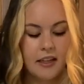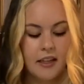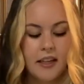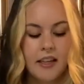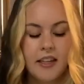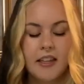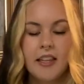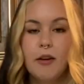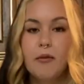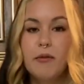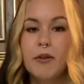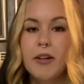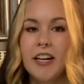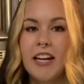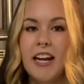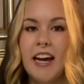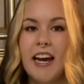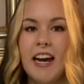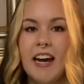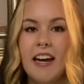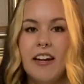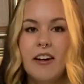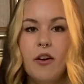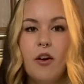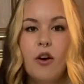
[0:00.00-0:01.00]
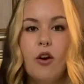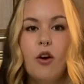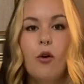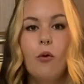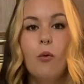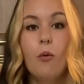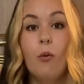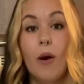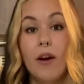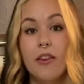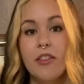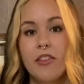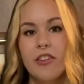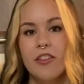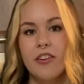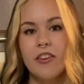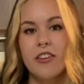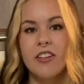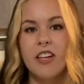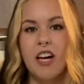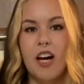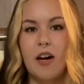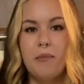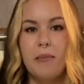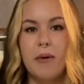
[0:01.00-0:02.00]
Then we're gonna add 1/3
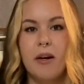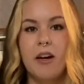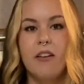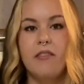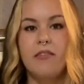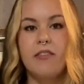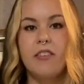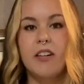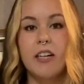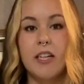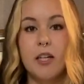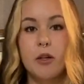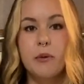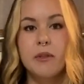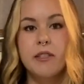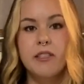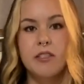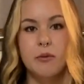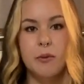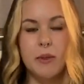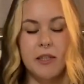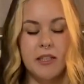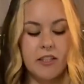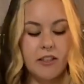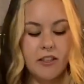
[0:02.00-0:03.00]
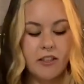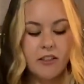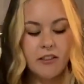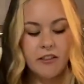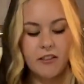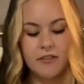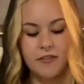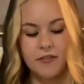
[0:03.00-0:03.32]
cup of liquid sweetener.